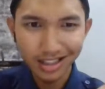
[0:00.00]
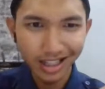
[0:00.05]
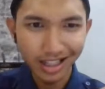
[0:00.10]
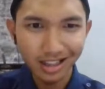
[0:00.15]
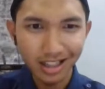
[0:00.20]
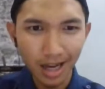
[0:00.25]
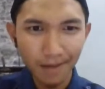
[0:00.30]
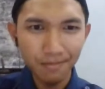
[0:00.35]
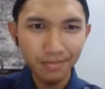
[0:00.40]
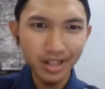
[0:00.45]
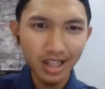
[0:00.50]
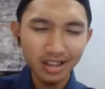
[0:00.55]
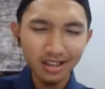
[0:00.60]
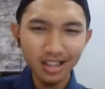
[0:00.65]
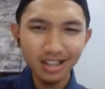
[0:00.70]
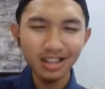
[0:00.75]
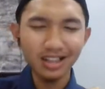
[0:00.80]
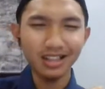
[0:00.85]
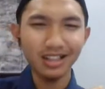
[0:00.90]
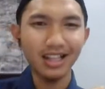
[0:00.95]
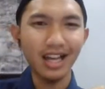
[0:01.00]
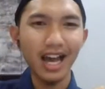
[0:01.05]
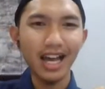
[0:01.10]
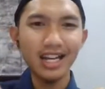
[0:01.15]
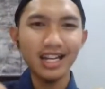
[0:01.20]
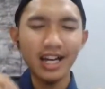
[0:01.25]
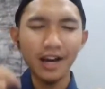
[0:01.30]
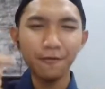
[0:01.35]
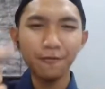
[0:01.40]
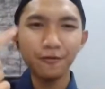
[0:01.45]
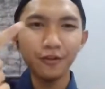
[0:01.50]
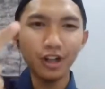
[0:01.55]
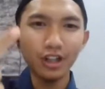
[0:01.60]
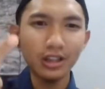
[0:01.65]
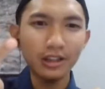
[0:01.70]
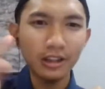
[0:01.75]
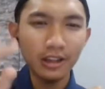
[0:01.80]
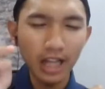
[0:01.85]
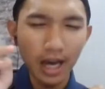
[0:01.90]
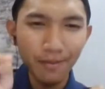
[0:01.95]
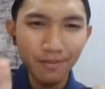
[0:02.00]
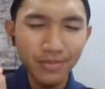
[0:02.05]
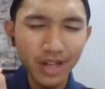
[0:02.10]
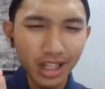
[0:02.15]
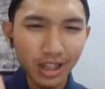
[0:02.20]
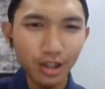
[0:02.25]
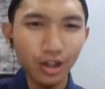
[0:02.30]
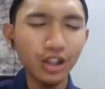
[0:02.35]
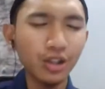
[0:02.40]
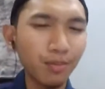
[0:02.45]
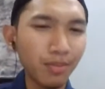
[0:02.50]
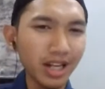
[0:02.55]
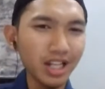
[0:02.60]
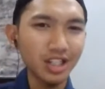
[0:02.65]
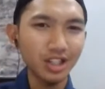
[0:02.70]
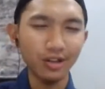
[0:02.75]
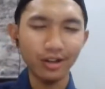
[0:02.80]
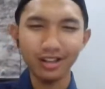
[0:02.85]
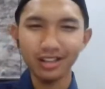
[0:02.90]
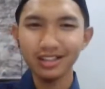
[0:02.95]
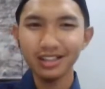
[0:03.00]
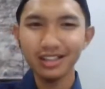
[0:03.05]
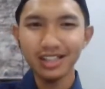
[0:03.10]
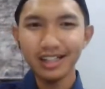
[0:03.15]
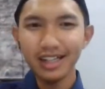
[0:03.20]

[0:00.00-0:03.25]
It updated. I have not update on the Play Store.